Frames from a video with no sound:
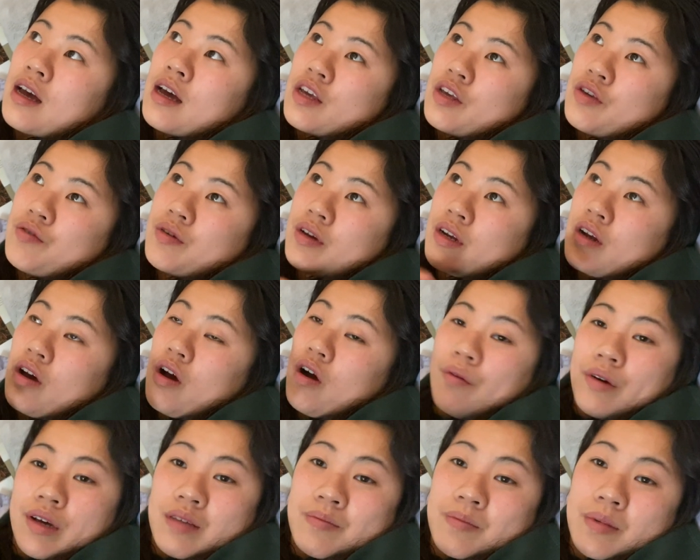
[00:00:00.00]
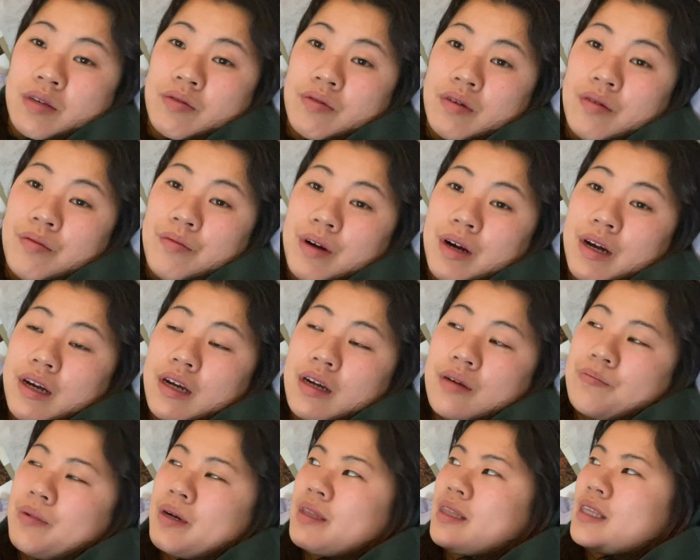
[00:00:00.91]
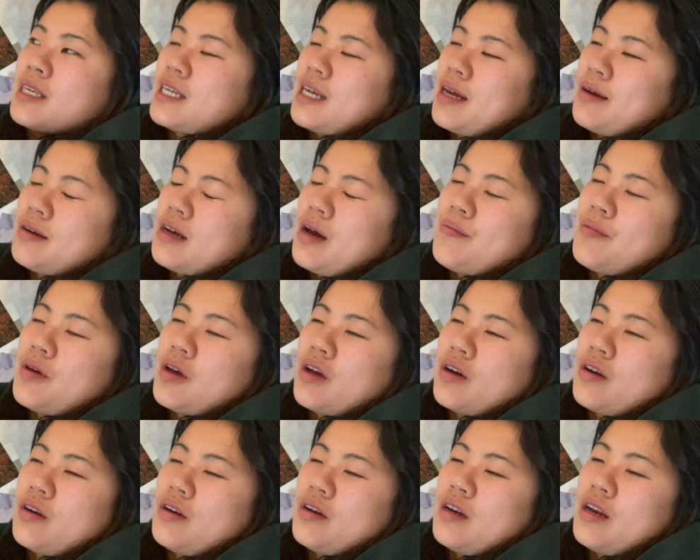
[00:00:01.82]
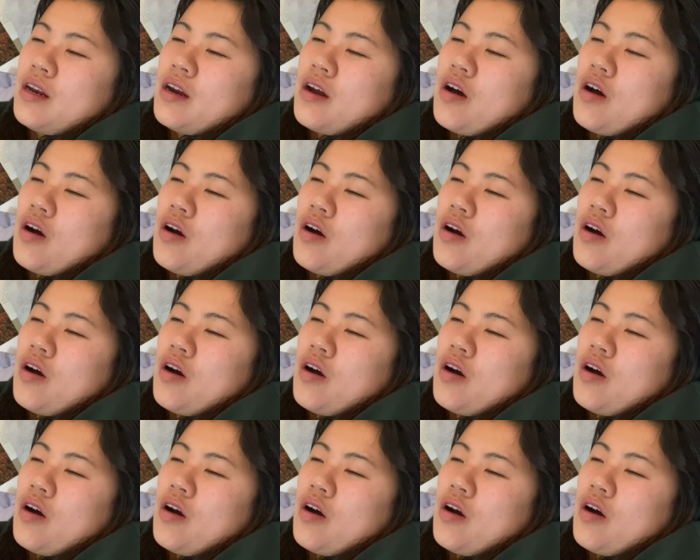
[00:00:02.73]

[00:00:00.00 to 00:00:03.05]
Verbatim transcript: you can always be doing work, but at the same time, you can